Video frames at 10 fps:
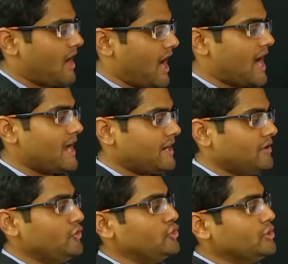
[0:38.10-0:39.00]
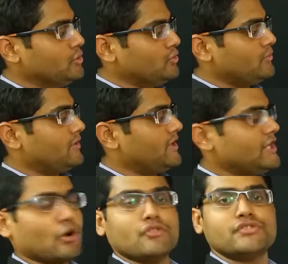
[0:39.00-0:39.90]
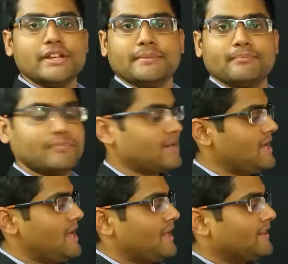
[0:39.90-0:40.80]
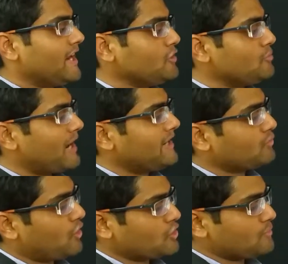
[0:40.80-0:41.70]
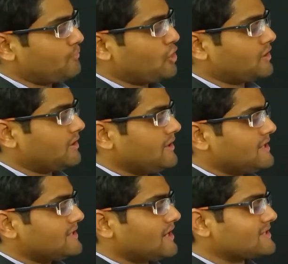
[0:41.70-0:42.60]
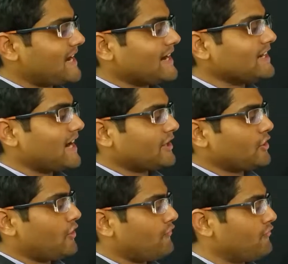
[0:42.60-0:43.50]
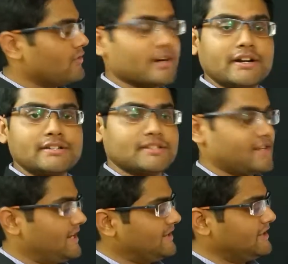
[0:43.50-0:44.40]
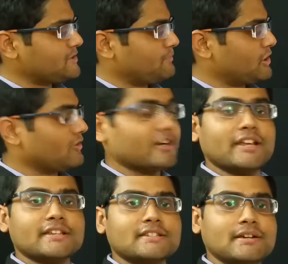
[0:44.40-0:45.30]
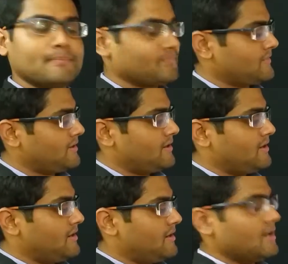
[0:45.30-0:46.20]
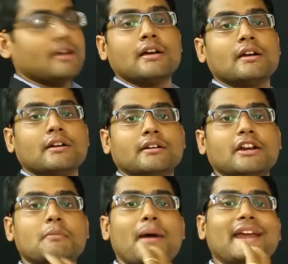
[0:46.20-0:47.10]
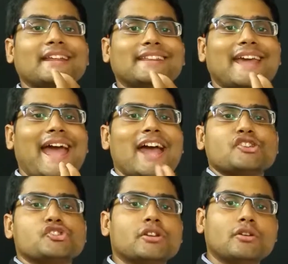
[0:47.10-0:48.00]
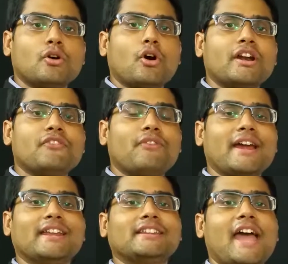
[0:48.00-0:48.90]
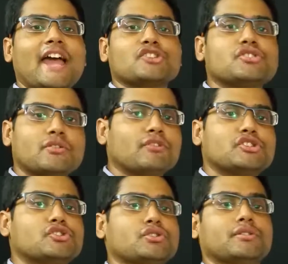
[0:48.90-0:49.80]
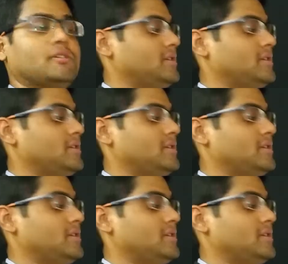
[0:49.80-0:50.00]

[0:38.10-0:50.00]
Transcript: I, you, he or she. Then you might want to put a second category of words in this particular disc, determining the action or defining the action which